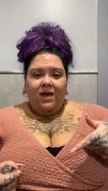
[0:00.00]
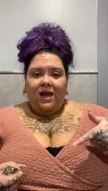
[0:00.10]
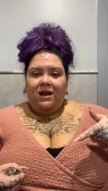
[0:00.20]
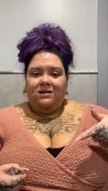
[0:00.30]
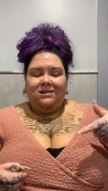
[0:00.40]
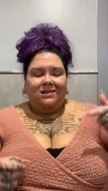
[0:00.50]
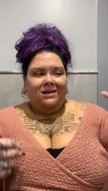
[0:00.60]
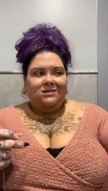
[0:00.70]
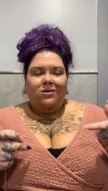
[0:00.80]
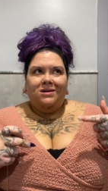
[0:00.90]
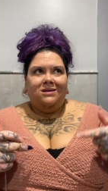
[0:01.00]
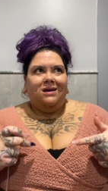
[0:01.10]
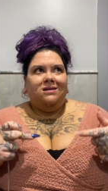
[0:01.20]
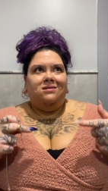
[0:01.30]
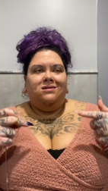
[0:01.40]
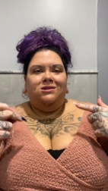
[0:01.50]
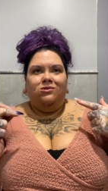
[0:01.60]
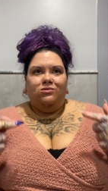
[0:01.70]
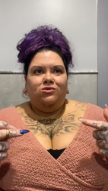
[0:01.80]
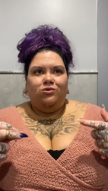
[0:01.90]
and let's go ahead and get
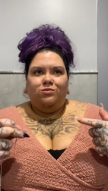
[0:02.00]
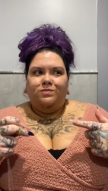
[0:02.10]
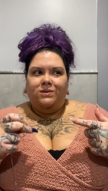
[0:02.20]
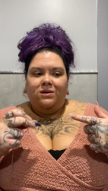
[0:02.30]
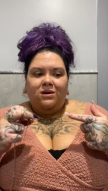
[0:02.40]
YouTube,